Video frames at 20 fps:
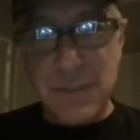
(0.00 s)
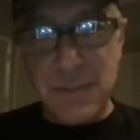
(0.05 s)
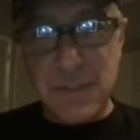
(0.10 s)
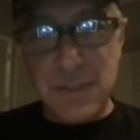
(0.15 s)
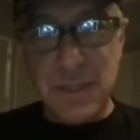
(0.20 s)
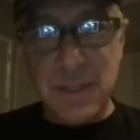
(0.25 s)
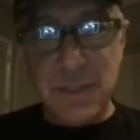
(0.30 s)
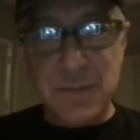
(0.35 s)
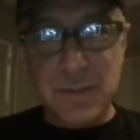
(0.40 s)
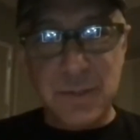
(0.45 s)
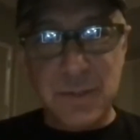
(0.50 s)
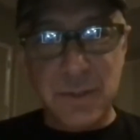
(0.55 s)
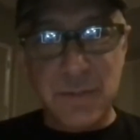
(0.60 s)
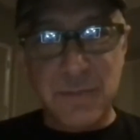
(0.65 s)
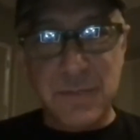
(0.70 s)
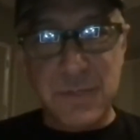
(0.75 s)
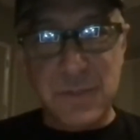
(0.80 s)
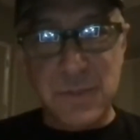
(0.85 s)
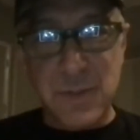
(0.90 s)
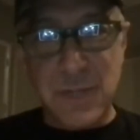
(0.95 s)
you know, sort of
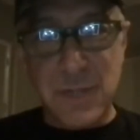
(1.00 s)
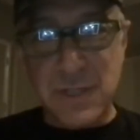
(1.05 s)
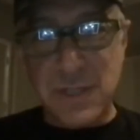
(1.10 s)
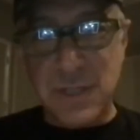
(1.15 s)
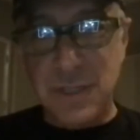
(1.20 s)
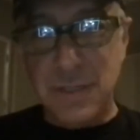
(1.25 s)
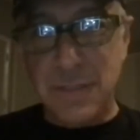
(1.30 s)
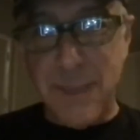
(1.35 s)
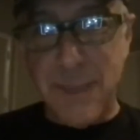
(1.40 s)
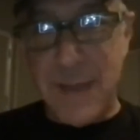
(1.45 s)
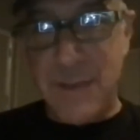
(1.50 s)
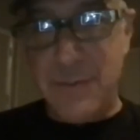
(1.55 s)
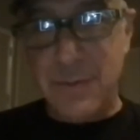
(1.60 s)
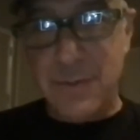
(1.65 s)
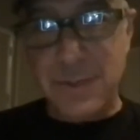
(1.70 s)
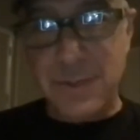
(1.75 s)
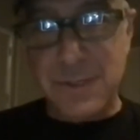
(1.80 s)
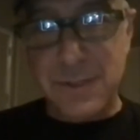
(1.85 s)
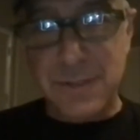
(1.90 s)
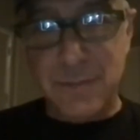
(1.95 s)
stretching the
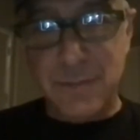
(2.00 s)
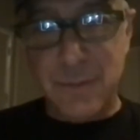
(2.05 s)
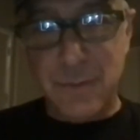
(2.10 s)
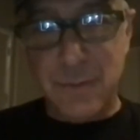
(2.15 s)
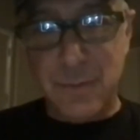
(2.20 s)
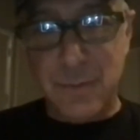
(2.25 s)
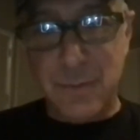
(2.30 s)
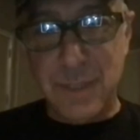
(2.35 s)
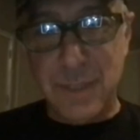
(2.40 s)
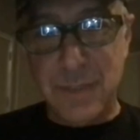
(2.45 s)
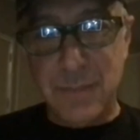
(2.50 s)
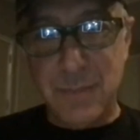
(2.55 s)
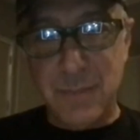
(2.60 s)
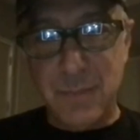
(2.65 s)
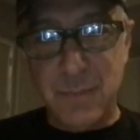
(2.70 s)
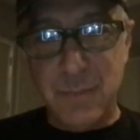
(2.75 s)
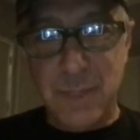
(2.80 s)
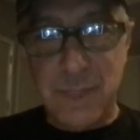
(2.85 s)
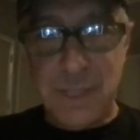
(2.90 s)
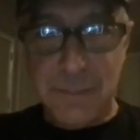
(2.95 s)
boundaries of what we
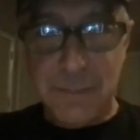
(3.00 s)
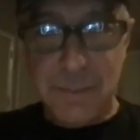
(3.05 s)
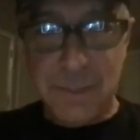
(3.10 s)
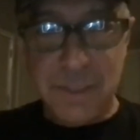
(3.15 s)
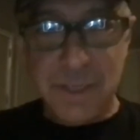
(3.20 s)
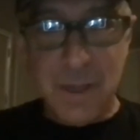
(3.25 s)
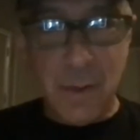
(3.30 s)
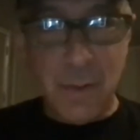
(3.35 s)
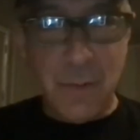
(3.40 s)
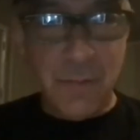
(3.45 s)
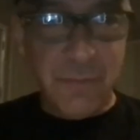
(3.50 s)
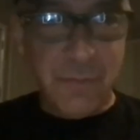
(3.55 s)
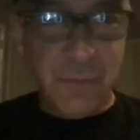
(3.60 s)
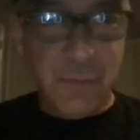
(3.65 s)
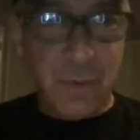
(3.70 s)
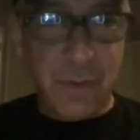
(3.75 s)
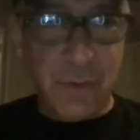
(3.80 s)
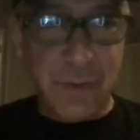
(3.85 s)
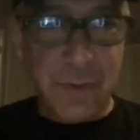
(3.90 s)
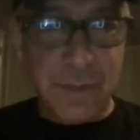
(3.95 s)
had been known
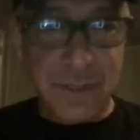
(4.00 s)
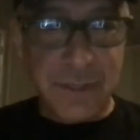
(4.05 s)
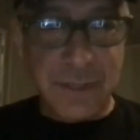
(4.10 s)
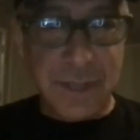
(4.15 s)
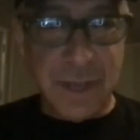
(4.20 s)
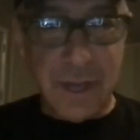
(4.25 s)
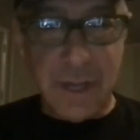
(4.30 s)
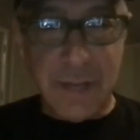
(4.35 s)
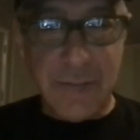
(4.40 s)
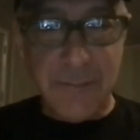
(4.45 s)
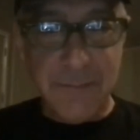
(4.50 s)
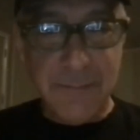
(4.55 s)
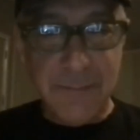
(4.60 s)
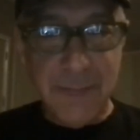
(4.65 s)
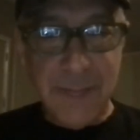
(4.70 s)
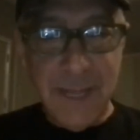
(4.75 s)
for at the time.